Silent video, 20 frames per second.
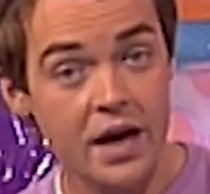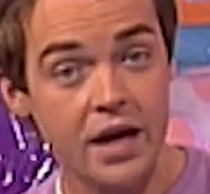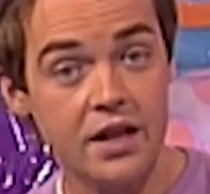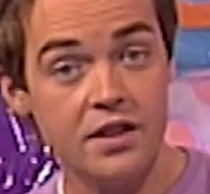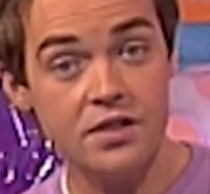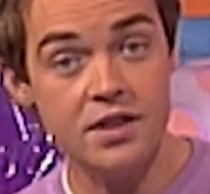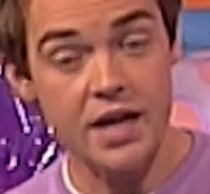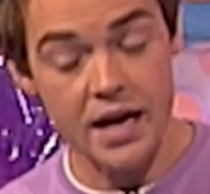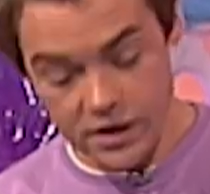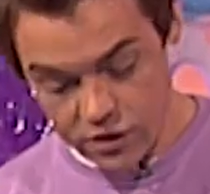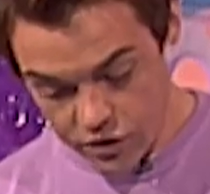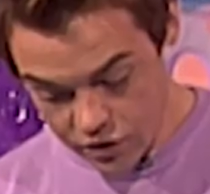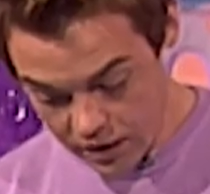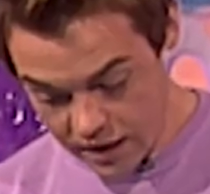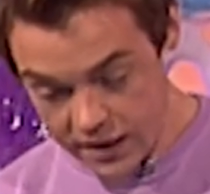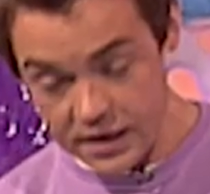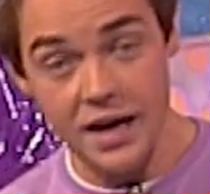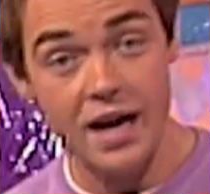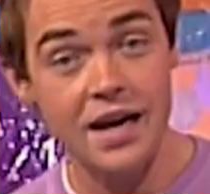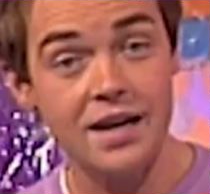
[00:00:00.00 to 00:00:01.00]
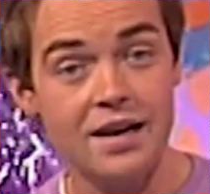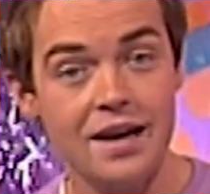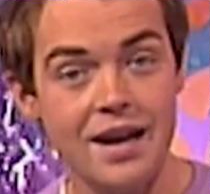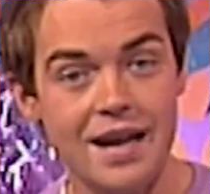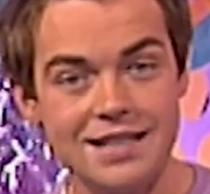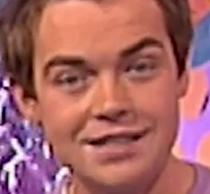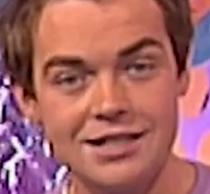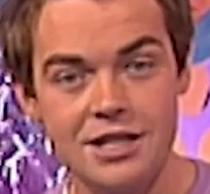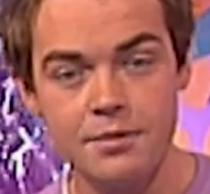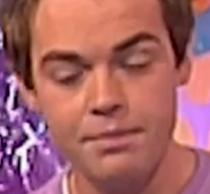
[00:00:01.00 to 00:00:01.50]
And then you need an
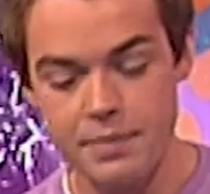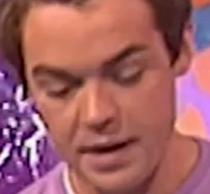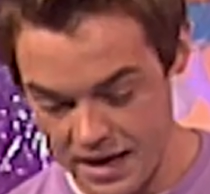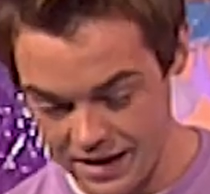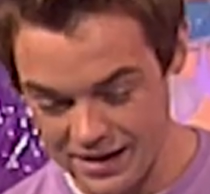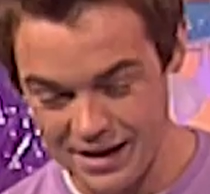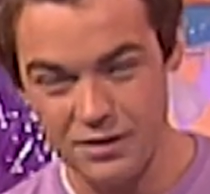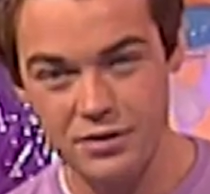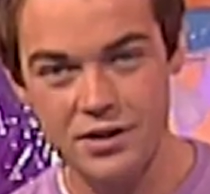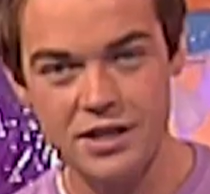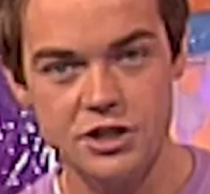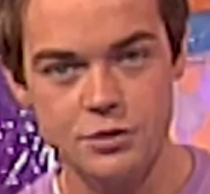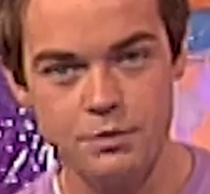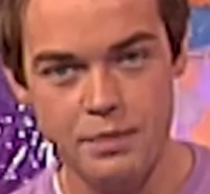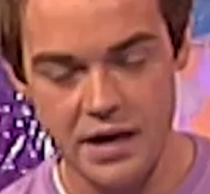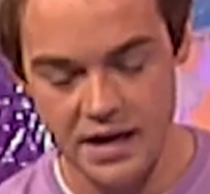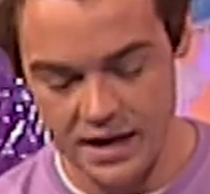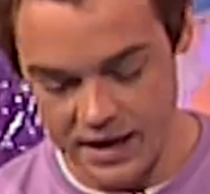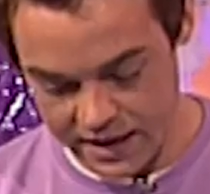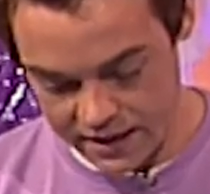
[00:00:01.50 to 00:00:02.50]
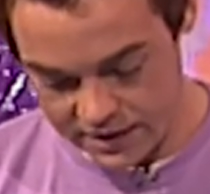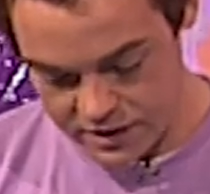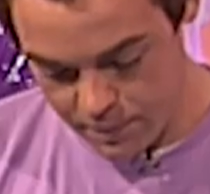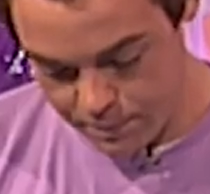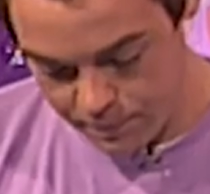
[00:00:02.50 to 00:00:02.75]
elastic band. Now, this bit is a